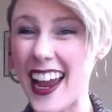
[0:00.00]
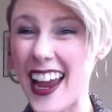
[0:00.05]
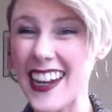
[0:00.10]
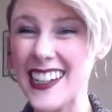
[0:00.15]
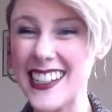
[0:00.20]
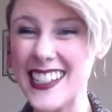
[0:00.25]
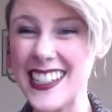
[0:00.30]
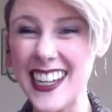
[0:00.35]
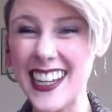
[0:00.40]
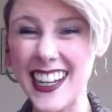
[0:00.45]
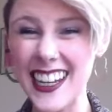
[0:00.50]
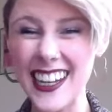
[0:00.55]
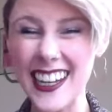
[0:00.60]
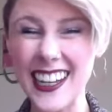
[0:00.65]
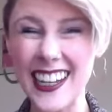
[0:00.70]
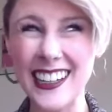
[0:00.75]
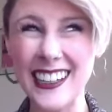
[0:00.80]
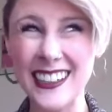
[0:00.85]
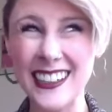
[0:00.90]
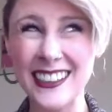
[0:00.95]

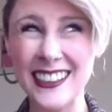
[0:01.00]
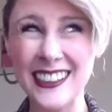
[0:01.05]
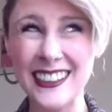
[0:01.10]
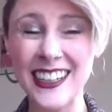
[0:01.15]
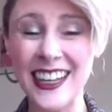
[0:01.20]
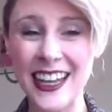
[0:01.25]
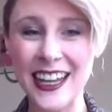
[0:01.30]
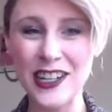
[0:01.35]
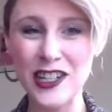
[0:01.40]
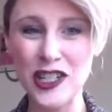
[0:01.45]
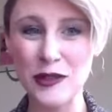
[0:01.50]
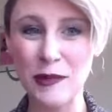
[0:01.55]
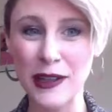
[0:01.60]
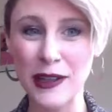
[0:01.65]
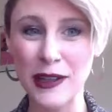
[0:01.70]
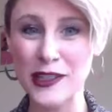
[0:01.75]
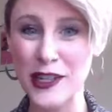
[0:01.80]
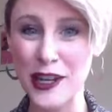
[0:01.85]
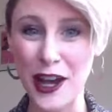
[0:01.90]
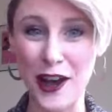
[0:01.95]
18-ish
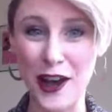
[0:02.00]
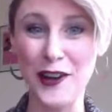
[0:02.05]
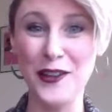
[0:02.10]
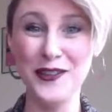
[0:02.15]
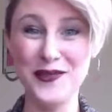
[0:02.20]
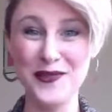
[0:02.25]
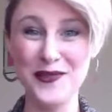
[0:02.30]
months ago.